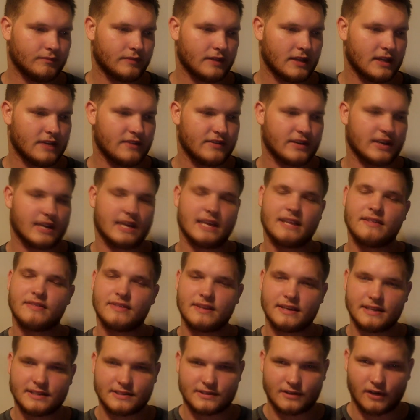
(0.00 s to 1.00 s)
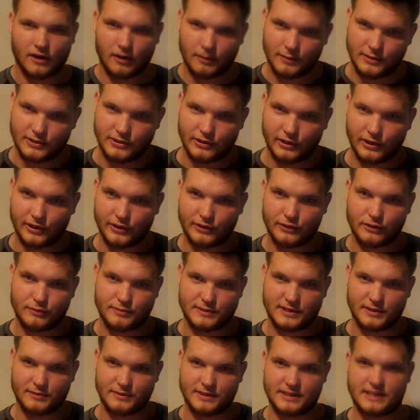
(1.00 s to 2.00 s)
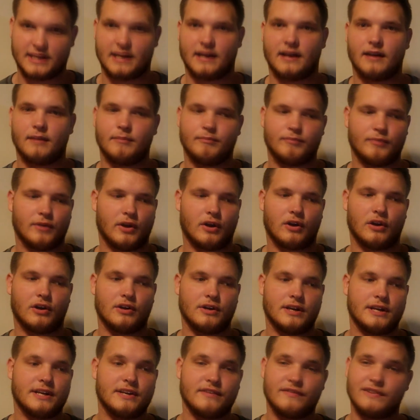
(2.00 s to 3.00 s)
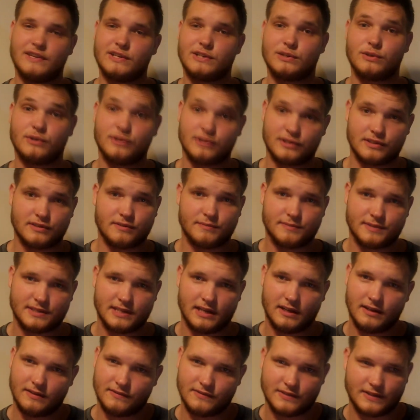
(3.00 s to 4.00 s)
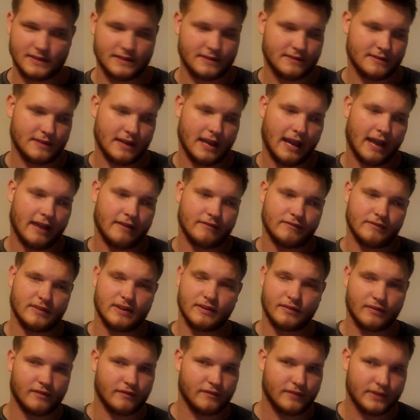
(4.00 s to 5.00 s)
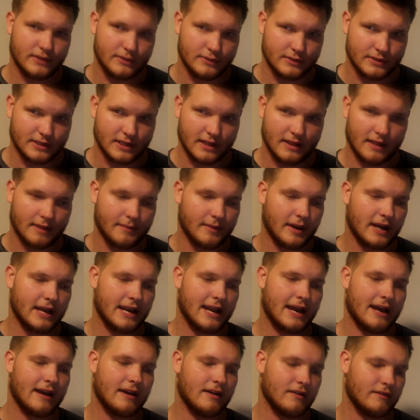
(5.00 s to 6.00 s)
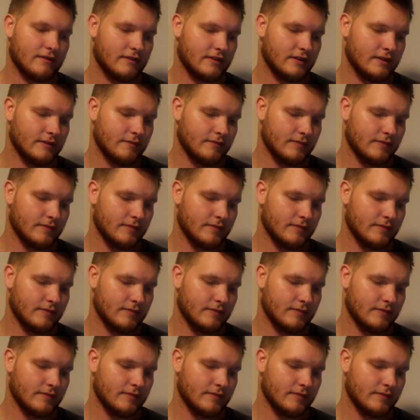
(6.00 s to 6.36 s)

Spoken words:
even in these arbitrary groups that we set up, are individuals in themselves, and they have different views, and they might have